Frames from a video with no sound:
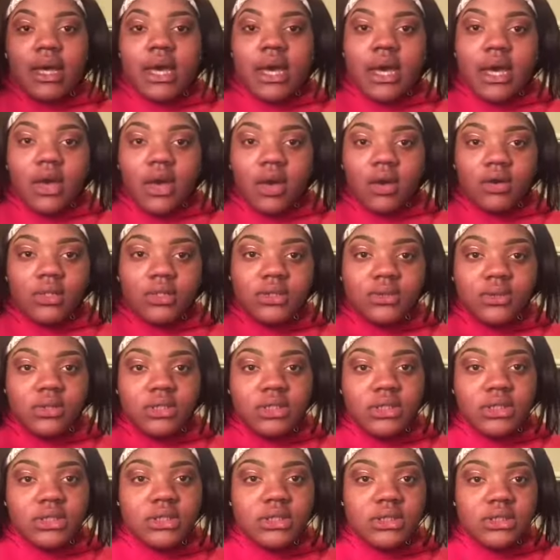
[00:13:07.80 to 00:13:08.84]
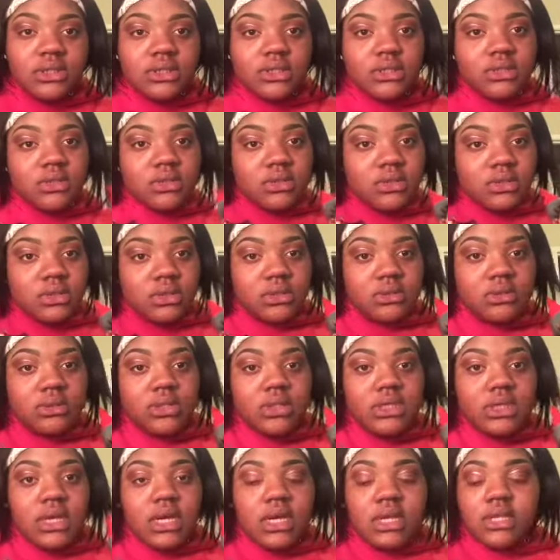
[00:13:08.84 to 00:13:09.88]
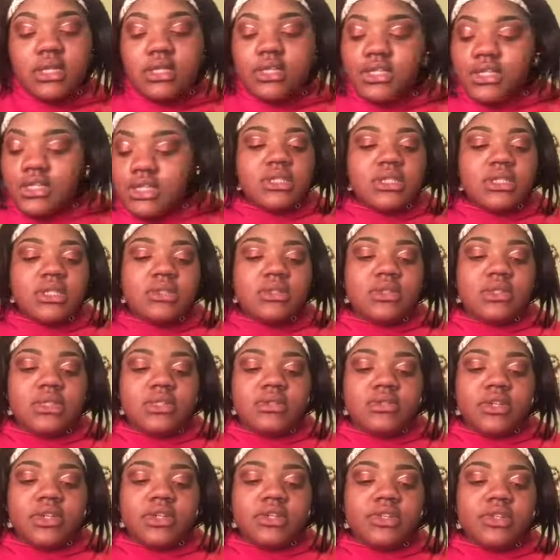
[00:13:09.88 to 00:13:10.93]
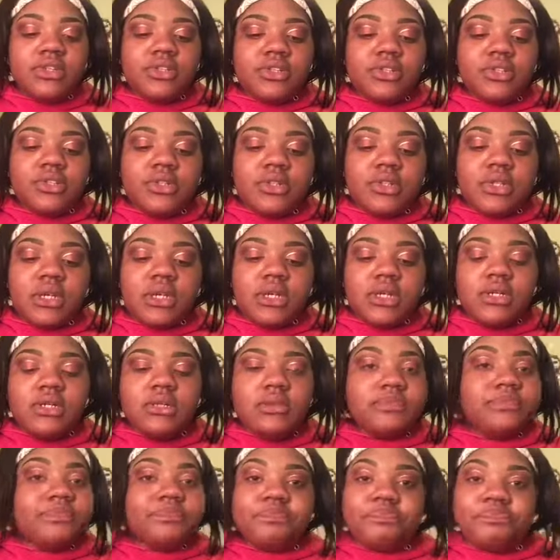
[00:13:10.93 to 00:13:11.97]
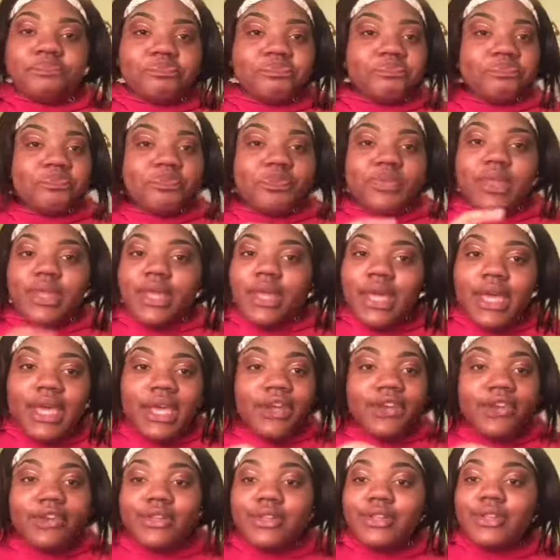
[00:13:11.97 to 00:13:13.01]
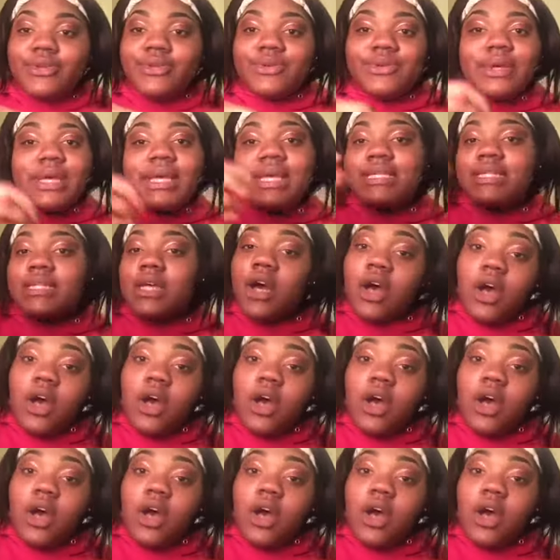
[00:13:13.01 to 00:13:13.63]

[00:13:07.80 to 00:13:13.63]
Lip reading: I always wear these. They're some good eyelashes. Just use the regular hair glue as